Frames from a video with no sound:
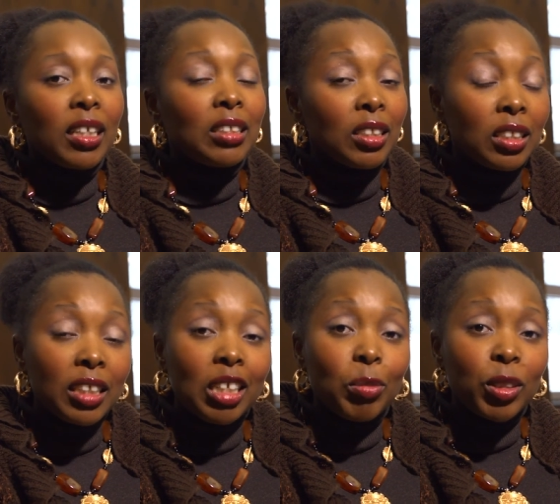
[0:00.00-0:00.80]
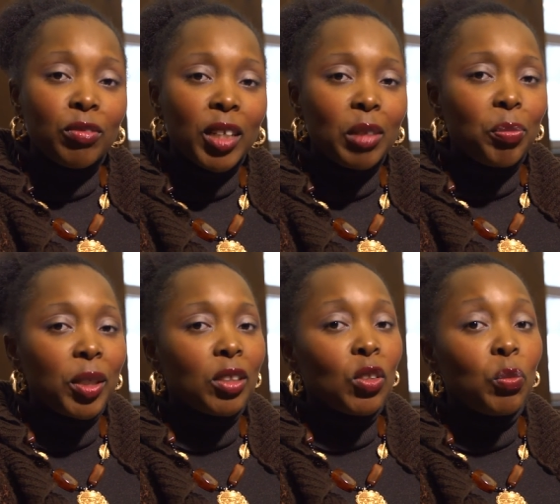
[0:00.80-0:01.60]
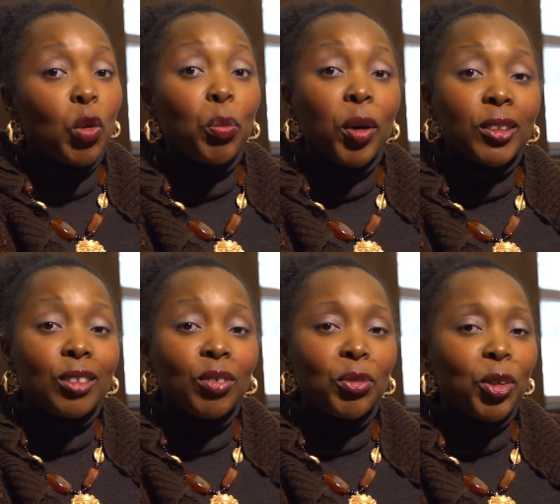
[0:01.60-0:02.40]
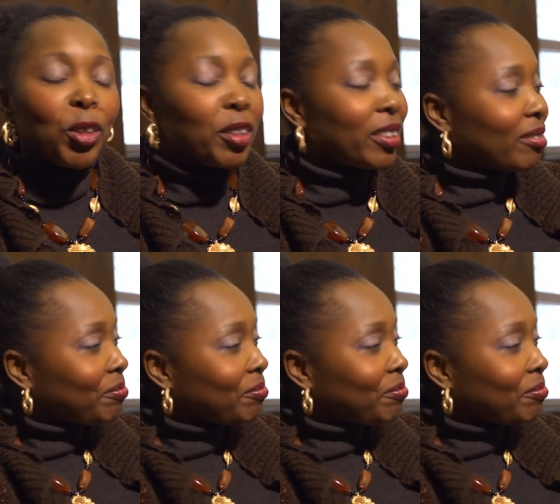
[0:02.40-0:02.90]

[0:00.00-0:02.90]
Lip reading: and sustainable development to more parts of the world?